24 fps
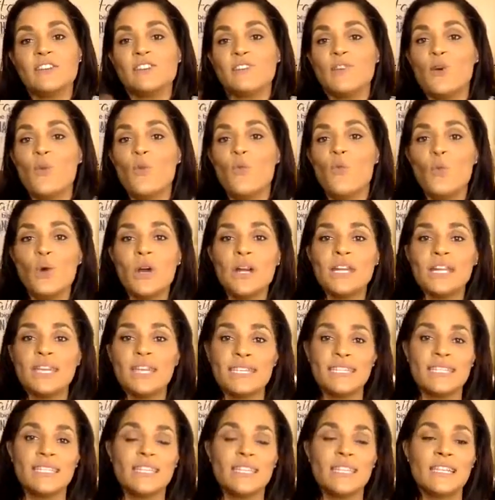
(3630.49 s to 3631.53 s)
So what
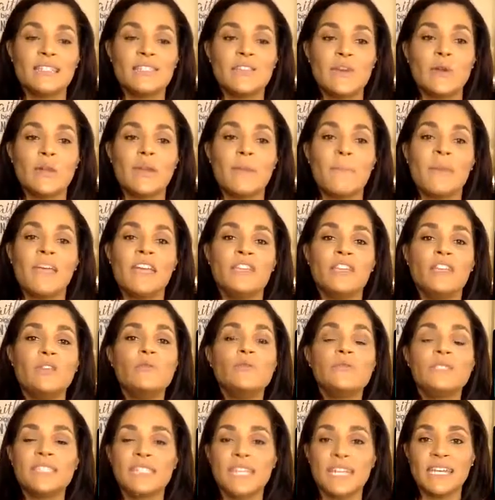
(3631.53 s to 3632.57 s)
is it that's going to make
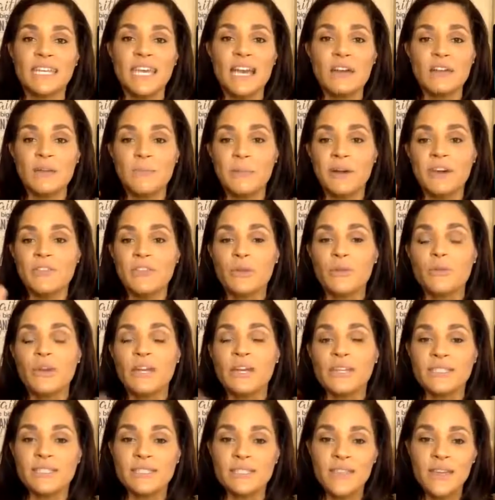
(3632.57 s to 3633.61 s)
you stand out above the
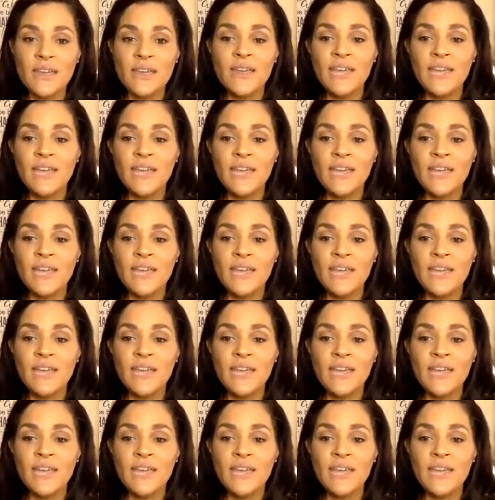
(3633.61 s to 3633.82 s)
rest?